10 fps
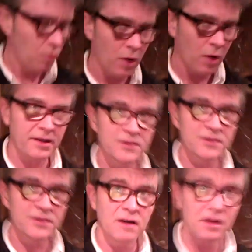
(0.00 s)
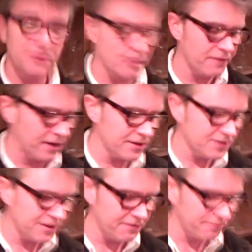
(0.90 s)
whites are sort of at a
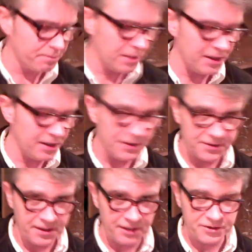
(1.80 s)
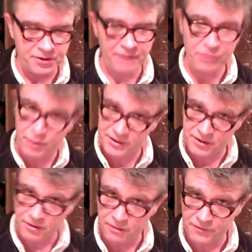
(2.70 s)
stiff peak stage, so I have a
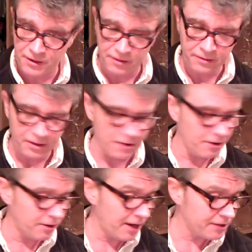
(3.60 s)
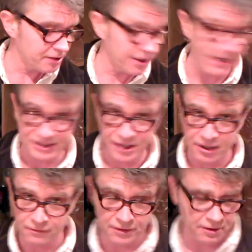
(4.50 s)
Cuisinart over here, or actually a KitchenAid
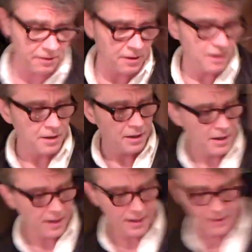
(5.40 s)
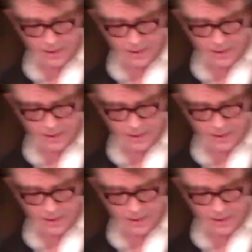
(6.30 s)
over here, and